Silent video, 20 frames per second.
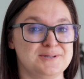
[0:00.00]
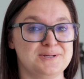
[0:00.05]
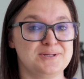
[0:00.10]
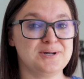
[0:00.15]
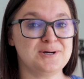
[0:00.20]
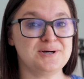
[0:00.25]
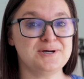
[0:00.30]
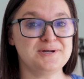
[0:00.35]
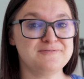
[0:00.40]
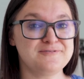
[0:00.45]

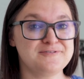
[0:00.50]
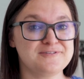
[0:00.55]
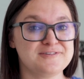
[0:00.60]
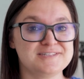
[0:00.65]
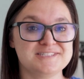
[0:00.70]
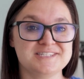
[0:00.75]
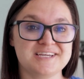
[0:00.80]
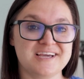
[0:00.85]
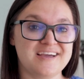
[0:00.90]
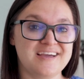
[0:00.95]
gone for
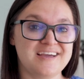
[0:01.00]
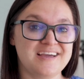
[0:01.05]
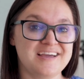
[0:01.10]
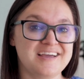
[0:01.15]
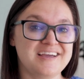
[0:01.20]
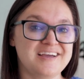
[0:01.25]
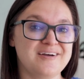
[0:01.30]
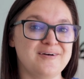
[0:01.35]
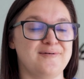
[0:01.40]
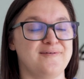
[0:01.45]
the
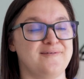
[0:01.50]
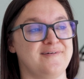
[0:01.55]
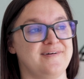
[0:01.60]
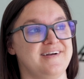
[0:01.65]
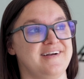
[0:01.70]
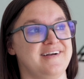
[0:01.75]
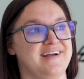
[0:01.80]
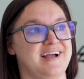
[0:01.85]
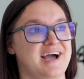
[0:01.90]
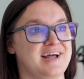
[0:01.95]
day
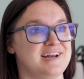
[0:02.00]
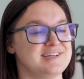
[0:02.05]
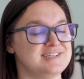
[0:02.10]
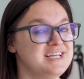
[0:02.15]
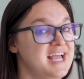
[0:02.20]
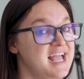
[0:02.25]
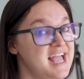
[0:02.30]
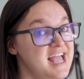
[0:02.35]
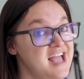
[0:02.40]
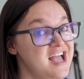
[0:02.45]
or out of
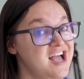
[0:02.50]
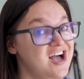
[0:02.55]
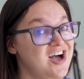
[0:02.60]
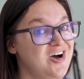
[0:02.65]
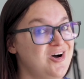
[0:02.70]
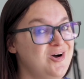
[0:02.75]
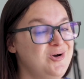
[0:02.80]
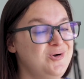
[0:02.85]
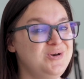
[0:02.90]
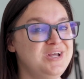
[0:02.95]

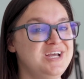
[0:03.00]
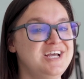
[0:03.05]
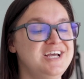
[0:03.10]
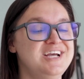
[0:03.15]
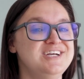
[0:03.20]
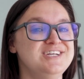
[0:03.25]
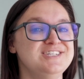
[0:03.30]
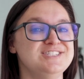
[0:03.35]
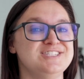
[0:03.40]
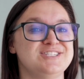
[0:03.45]
town.
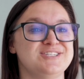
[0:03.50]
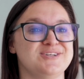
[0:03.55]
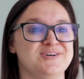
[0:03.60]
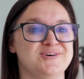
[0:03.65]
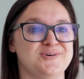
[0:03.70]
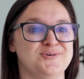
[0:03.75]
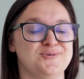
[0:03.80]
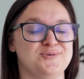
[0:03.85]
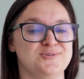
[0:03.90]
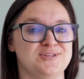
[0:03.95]

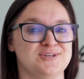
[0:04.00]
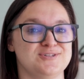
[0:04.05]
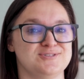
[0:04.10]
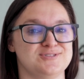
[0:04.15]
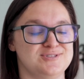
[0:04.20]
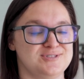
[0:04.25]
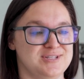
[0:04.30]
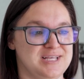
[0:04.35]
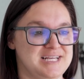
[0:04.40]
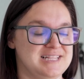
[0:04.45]
So
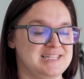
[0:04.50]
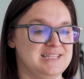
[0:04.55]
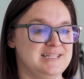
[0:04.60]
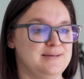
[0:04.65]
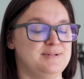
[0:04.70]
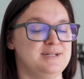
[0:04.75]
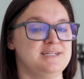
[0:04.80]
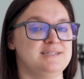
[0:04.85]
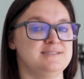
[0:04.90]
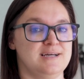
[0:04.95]
there's like
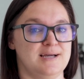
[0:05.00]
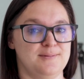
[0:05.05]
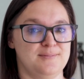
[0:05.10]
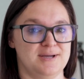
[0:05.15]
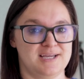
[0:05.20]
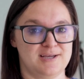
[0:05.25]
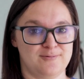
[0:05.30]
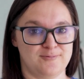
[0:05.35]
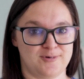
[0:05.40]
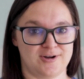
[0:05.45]
limited time
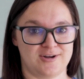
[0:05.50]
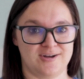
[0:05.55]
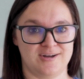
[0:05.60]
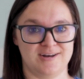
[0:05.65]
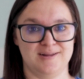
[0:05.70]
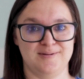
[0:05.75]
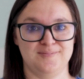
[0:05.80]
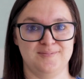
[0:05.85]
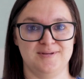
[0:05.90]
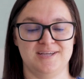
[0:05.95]
I can work
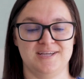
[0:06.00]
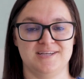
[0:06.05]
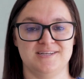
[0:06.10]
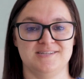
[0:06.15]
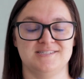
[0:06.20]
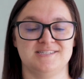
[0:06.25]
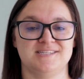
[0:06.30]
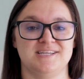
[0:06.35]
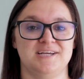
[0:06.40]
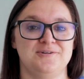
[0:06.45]
on it
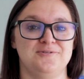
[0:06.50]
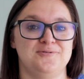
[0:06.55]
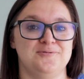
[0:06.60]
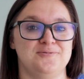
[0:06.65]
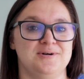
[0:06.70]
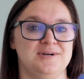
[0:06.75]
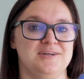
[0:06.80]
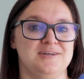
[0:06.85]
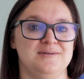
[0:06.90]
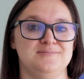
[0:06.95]
because I don't
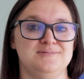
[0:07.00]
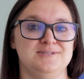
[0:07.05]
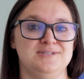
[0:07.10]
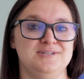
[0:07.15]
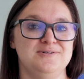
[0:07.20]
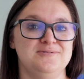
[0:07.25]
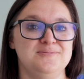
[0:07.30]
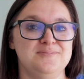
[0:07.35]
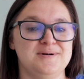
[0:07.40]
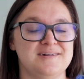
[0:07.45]
want him to
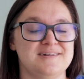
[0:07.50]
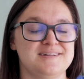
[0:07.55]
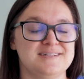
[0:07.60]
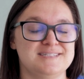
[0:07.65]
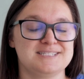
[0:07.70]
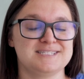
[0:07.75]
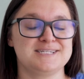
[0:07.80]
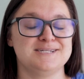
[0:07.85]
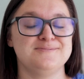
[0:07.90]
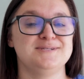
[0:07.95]
know about it.
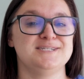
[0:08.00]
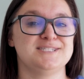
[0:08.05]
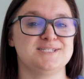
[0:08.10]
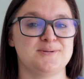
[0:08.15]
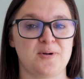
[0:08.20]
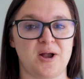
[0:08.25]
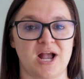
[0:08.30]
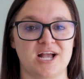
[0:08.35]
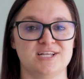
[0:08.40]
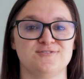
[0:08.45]
It's going to be a
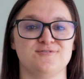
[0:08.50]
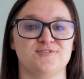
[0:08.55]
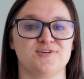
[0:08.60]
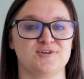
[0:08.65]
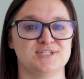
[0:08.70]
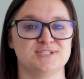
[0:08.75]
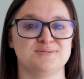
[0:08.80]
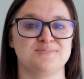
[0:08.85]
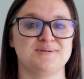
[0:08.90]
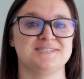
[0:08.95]
surprise for
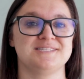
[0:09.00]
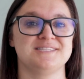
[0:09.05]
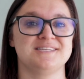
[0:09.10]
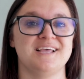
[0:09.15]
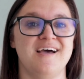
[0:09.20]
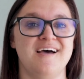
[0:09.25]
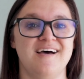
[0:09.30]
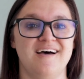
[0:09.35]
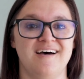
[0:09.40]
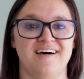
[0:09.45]
Christmas.
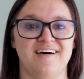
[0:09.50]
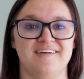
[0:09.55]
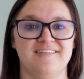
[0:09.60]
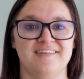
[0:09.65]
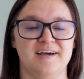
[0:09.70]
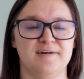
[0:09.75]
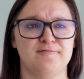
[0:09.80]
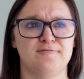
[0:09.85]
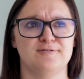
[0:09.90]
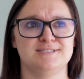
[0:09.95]

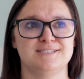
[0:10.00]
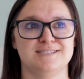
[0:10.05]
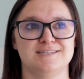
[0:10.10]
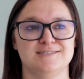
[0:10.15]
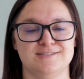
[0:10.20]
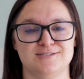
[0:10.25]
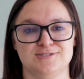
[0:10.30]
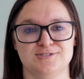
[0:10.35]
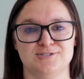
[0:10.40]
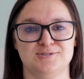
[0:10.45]
The F1
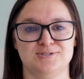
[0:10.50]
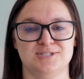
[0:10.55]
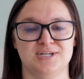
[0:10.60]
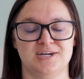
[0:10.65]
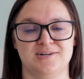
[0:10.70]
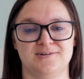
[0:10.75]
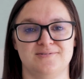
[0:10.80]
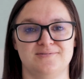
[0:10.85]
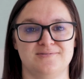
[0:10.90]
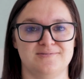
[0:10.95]
season's
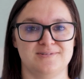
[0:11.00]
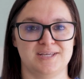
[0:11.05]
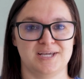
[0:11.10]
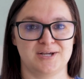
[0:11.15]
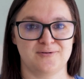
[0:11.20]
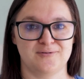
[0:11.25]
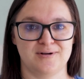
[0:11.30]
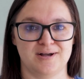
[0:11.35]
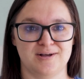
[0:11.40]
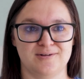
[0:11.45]
done
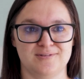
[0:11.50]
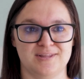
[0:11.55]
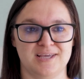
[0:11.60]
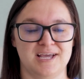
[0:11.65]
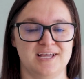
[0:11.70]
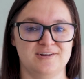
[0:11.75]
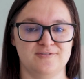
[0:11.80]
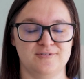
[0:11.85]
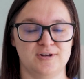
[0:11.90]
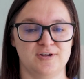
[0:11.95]
like around the
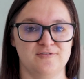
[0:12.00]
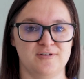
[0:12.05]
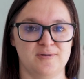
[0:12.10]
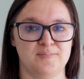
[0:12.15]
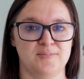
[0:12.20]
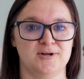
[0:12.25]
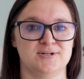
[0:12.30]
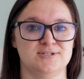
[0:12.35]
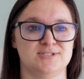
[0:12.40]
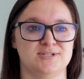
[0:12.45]
end of
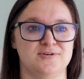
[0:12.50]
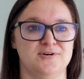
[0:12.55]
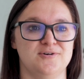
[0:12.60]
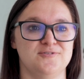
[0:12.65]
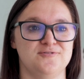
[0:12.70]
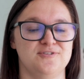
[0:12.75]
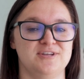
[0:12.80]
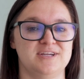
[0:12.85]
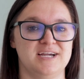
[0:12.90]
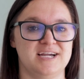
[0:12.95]
November. So
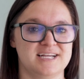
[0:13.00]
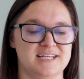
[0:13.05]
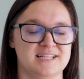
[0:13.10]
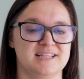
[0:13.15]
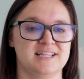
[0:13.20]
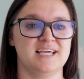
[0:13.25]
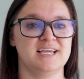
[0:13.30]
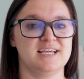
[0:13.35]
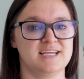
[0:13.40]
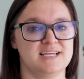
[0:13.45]
hopefully I
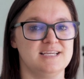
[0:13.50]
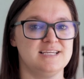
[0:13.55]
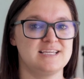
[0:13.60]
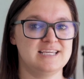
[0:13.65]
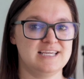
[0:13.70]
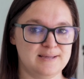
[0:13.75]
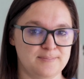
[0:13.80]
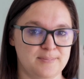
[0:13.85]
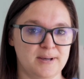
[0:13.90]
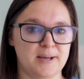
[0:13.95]
can like
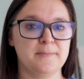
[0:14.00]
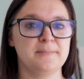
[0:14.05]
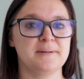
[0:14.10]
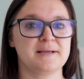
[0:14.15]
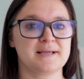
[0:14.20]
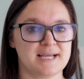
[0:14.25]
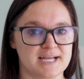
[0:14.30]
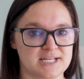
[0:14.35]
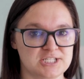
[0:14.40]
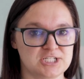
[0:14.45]
keep up
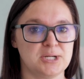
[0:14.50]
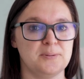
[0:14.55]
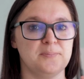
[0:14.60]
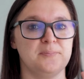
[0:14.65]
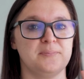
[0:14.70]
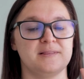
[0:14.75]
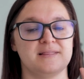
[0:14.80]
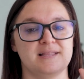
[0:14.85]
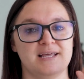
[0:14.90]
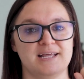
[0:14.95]
and catch
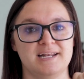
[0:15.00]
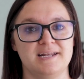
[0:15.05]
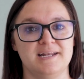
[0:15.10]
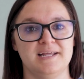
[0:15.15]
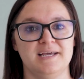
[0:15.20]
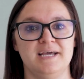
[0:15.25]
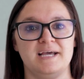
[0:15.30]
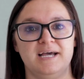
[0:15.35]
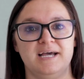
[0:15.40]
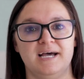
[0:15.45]
up, and then
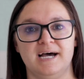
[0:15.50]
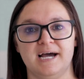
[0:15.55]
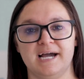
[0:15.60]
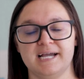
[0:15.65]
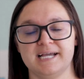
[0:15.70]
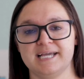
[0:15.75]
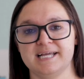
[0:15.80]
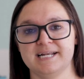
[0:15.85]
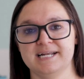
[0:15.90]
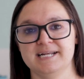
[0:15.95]

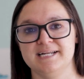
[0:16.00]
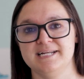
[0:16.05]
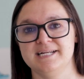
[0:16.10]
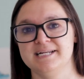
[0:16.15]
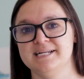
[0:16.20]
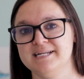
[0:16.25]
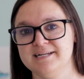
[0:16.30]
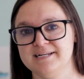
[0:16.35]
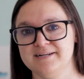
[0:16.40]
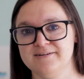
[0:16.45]
I can
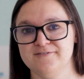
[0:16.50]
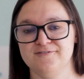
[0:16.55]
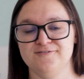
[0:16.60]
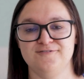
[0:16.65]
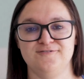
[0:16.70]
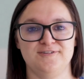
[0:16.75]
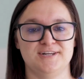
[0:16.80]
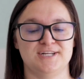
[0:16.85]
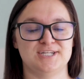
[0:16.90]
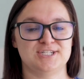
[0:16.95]

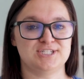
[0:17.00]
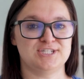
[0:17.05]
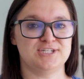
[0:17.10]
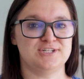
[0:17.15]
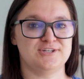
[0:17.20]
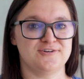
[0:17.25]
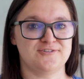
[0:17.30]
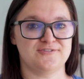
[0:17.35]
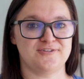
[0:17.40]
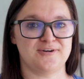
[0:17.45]
finish
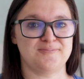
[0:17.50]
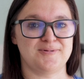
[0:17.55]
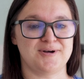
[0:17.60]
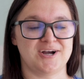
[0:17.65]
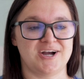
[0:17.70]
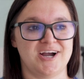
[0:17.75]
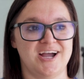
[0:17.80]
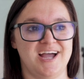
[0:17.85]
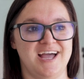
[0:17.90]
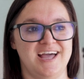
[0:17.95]
in
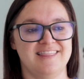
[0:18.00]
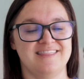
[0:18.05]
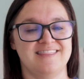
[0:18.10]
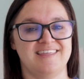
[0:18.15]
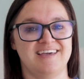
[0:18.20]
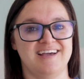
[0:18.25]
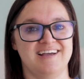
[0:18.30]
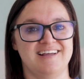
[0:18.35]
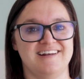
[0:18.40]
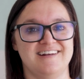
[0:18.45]
November and
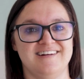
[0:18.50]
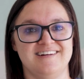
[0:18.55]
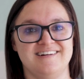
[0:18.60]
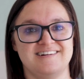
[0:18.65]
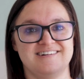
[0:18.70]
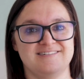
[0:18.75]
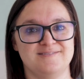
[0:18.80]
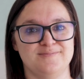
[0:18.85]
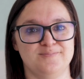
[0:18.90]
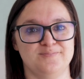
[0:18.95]
then
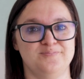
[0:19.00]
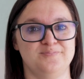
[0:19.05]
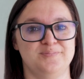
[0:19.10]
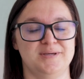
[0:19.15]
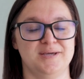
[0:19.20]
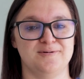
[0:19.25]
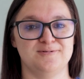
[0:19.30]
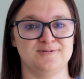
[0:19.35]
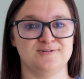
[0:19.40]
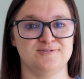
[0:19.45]

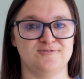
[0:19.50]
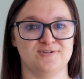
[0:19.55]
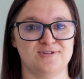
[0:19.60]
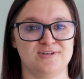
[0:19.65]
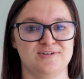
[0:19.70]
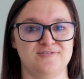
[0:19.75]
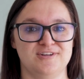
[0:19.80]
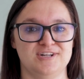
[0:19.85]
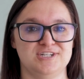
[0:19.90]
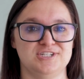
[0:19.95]
be able to
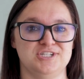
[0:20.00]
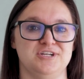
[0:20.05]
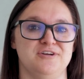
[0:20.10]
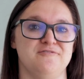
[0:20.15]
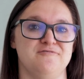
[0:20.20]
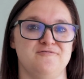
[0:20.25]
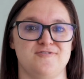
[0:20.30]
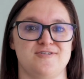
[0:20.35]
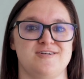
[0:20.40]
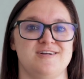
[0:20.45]
fully finish
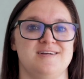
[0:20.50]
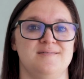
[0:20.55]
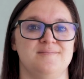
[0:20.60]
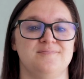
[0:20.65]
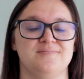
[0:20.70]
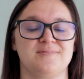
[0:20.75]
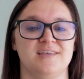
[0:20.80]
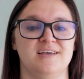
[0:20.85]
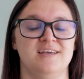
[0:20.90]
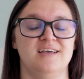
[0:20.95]
it for
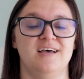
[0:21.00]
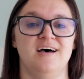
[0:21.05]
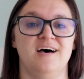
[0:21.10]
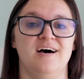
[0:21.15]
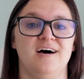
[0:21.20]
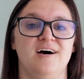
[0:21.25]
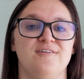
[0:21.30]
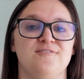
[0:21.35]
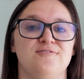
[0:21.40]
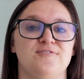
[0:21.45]
him
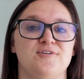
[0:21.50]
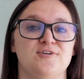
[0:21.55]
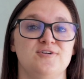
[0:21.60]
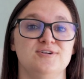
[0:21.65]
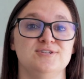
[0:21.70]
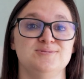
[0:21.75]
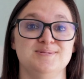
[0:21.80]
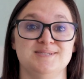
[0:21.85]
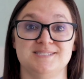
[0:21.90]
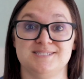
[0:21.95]
for
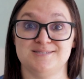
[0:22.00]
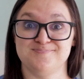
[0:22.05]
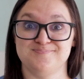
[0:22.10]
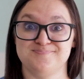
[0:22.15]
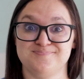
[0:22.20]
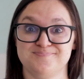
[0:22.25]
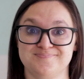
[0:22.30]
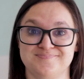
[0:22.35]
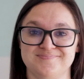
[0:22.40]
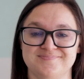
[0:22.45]
Christmas.
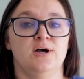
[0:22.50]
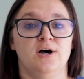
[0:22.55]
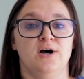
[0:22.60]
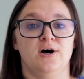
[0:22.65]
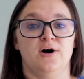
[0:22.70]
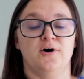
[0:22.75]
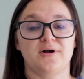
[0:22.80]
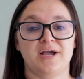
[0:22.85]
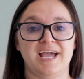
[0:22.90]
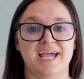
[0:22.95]

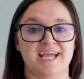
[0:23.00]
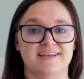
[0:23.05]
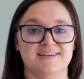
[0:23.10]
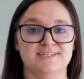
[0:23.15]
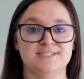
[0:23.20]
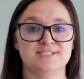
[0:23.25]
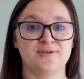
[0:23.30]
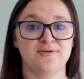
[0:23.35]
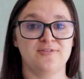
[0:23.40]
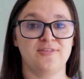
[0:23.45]
Okay,
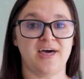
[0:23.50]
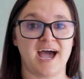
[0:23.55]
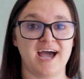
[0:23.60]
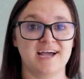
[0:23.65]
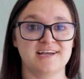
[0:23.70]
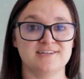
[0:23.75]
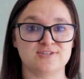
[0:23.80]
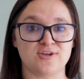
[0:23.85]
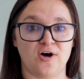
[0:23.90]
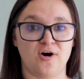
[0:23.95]
so
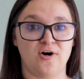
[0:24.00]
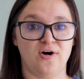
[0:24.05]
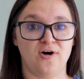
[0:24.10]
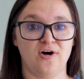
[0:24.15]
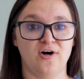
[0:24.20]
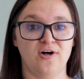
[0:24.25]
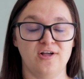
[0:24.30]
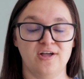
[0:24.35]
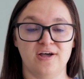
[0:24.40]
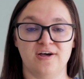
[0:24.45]
that is
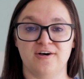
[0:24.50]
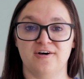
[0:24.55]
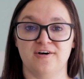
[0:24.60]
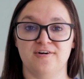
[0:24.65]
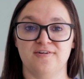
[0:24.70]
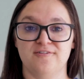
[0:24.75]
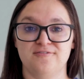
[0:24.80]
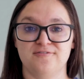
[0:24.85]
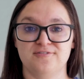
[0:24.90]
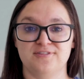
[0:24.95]
all
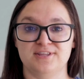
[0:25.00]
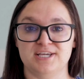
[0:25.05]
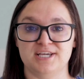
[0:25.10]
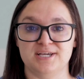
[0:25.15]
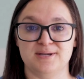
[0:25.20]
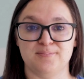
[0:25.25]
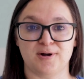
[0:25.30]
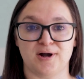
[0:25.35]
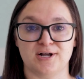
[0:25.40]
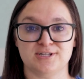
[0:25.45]
of
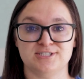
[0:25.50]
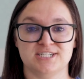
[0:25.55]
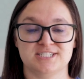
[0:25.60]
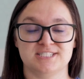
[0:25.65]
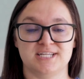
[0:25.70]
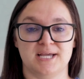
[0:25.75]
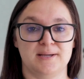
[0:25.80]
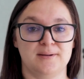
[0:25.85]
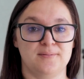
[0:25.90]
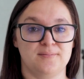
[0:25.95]
the
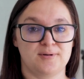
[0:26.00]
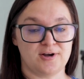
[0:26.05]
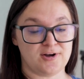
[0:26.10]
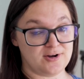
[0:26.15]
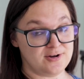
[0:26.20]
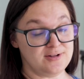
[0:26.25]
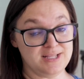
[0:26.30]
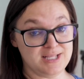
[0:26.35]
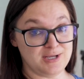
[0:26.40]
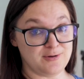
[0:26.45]
projects I am
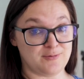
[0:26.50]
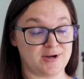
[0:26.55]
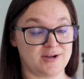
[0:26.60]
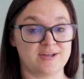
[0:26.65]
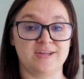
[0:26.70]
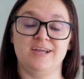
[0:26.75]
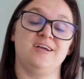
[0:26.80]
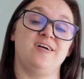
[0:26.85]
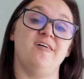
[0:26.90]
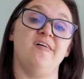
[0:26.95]
currently
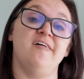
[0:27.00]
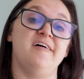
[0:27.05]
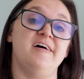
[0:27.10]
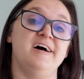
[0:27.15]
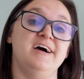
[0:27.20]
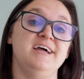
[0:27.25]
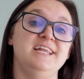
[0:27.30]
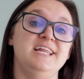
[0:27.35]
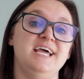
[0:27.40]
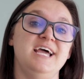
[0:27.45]
working
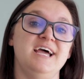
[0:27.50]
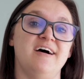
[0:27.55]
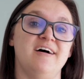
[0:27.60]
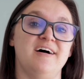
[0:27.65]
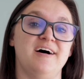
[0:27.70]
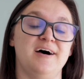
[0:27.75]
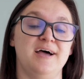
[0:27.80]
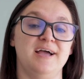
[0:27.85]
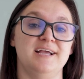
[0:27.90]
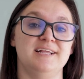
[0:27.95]
on.
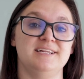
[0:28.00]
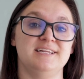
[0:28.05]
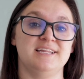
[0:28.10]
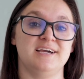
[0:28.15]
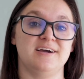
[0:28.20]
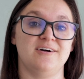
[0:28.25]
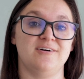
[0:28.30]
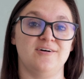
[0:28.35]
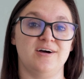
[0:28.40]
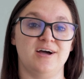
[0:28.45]
And
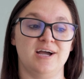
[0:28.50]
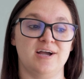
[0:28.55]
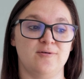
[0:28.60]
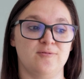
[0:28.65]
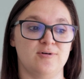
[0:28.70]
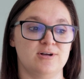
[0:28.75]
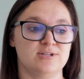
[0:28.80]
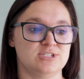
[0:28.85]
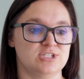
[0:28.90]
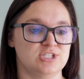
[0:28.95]
now I
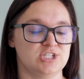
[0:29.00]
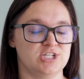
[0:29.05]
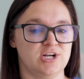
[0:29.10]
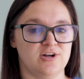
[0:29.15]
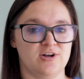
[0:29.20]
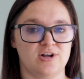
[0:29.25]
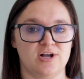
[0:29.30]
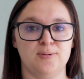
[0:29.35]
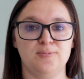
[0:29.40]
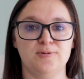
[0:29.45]
want to
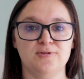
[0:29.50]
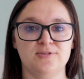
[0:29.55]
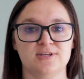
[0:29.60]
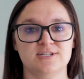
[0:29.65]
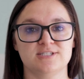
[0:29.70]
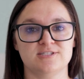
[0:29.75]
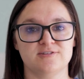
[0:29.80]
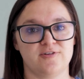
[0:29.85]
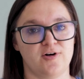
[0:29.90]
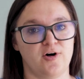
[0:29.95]
share a couple
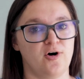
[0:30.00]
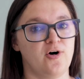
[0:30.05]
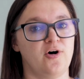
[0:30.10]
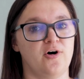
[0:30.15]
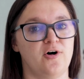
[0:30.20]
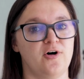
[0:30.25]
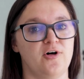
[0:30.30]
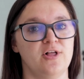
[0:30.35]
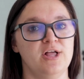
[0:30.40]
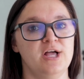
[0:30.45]
things of
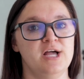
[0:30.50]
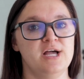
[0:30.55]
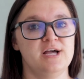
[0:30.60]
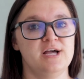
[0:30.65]
haul.